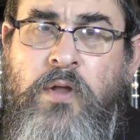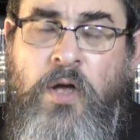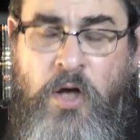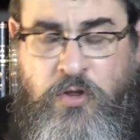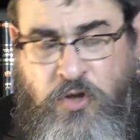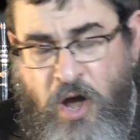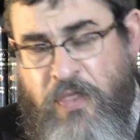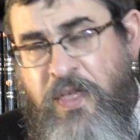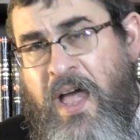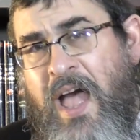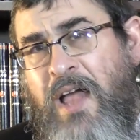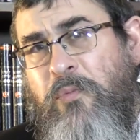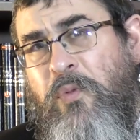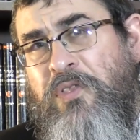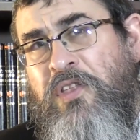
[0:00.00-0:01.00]
On the other
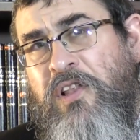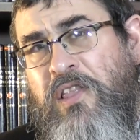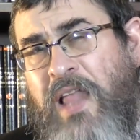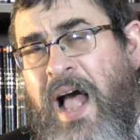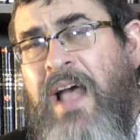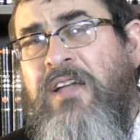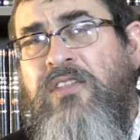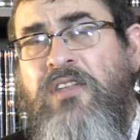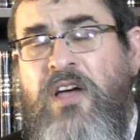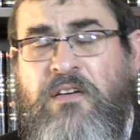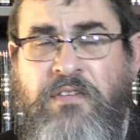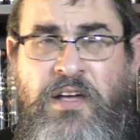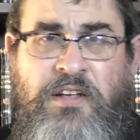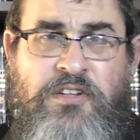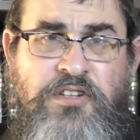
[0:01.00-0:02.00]
hand, when the light of
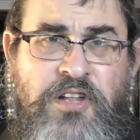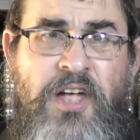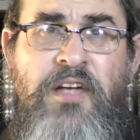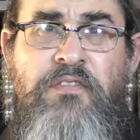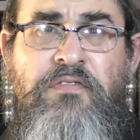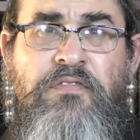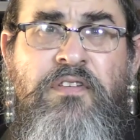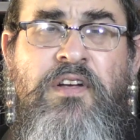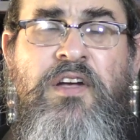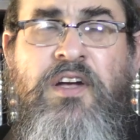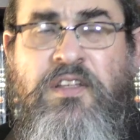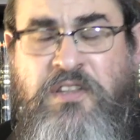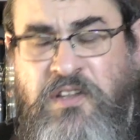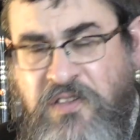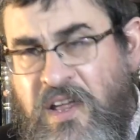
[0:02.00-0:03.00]
Ein Seif
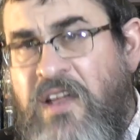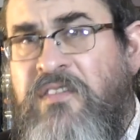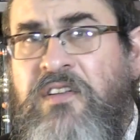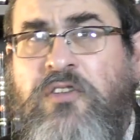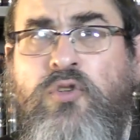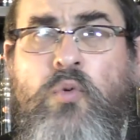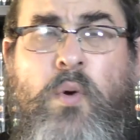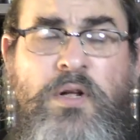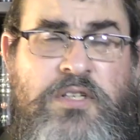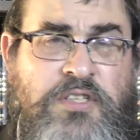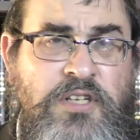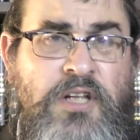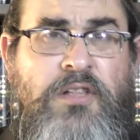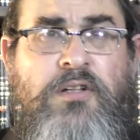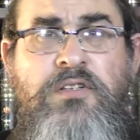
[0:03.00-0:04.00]
descends into
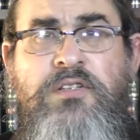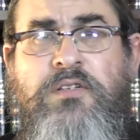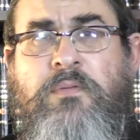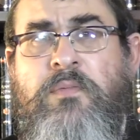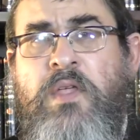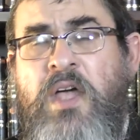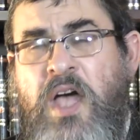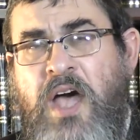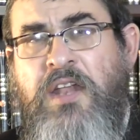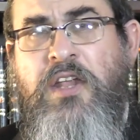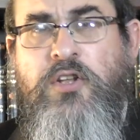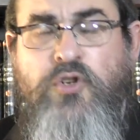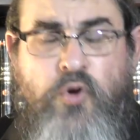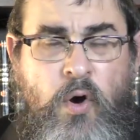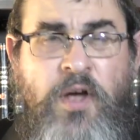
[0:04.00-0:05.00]
Atzilus, and
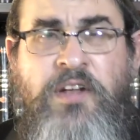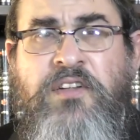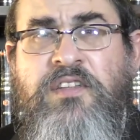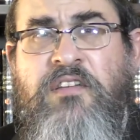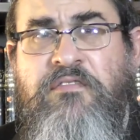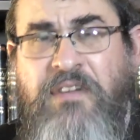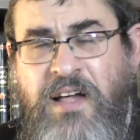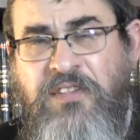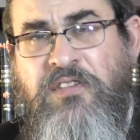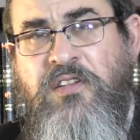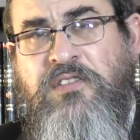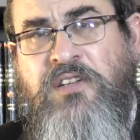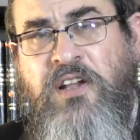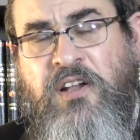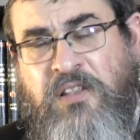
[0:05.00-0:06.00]
it joins the
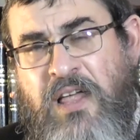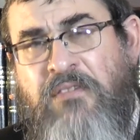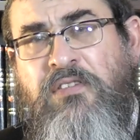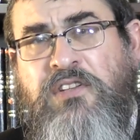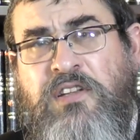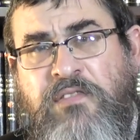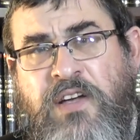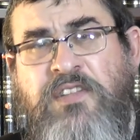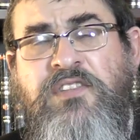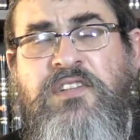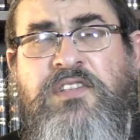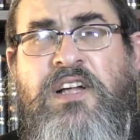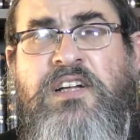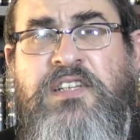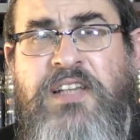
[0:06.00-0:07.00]
vessels on the levels of
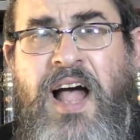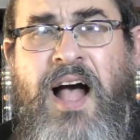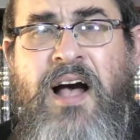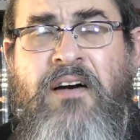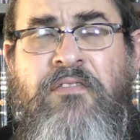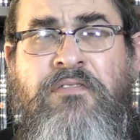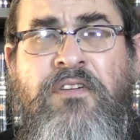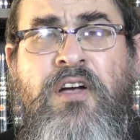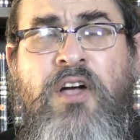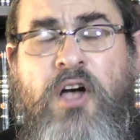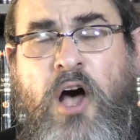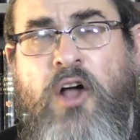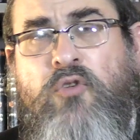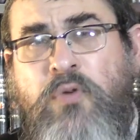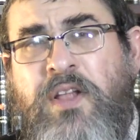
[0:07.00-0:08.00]
Eisis Aksav,
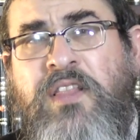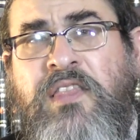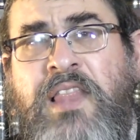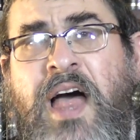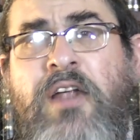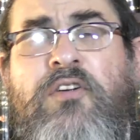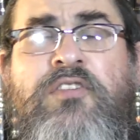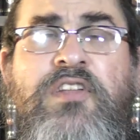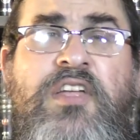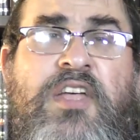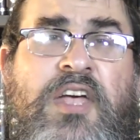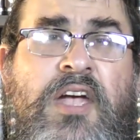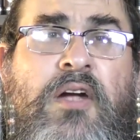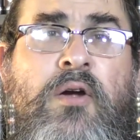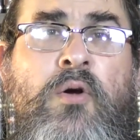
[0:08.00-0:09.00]
on written letters
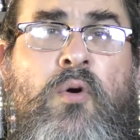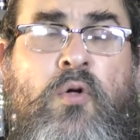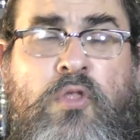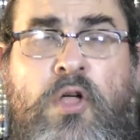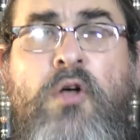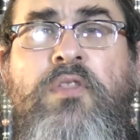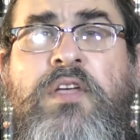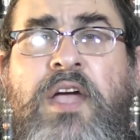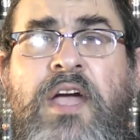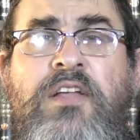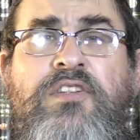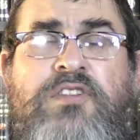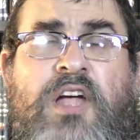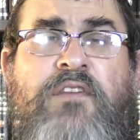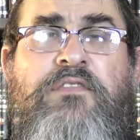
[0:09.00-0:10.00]
here, although the Ein
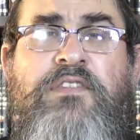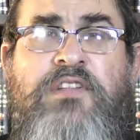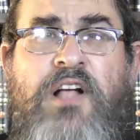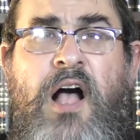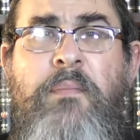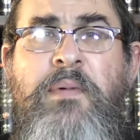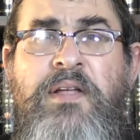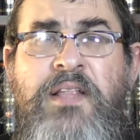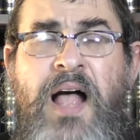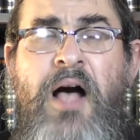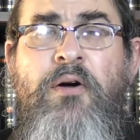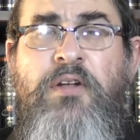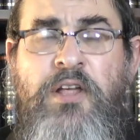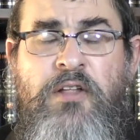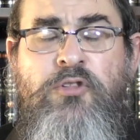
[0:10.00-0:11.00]
Seif is coming
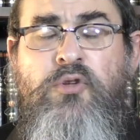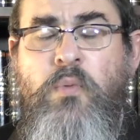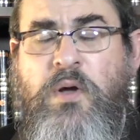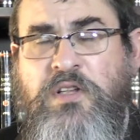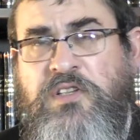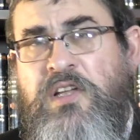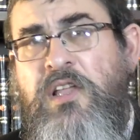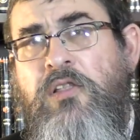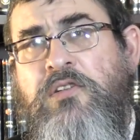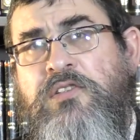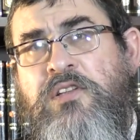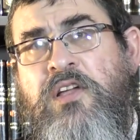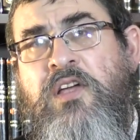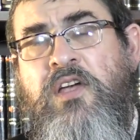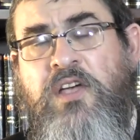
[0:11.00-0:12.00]
down into Atzilus,
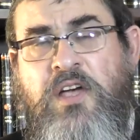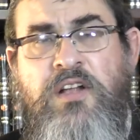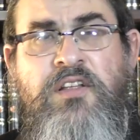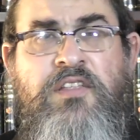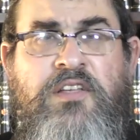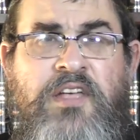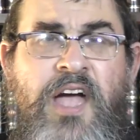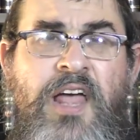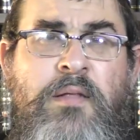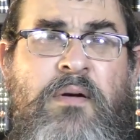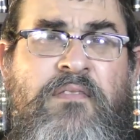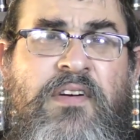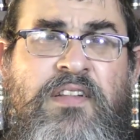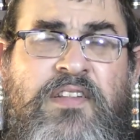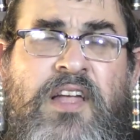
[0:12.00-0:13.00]
into the Kelim
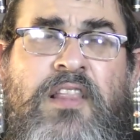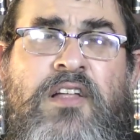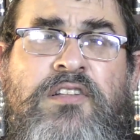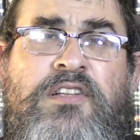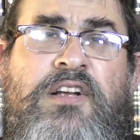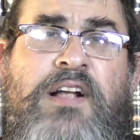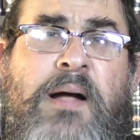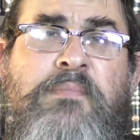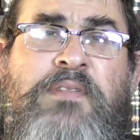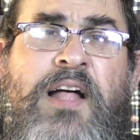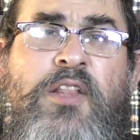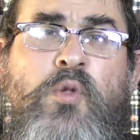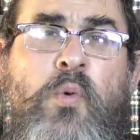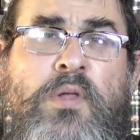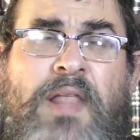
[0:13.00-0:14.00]
of Atzilus, it comes
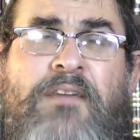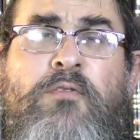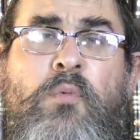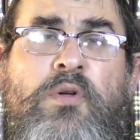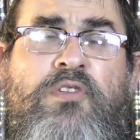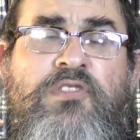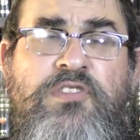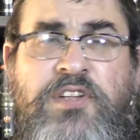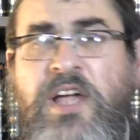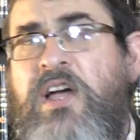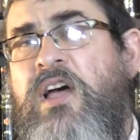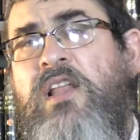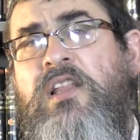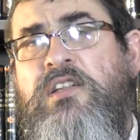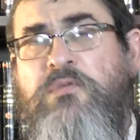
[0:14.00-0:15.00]
down to a level where there's
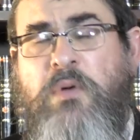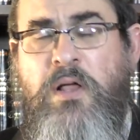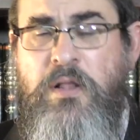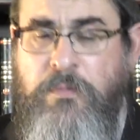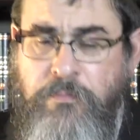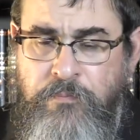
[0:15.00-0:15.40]
Seichel as well.